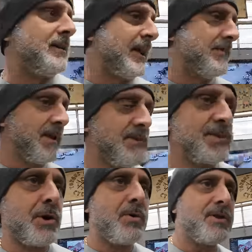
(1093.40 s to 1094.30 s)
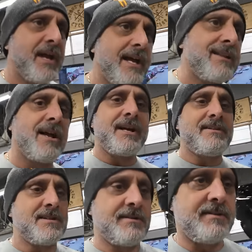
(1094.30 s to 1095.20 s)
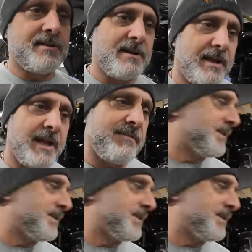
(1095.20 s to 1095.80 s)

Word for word: lamp. Let me show you the headlight. I have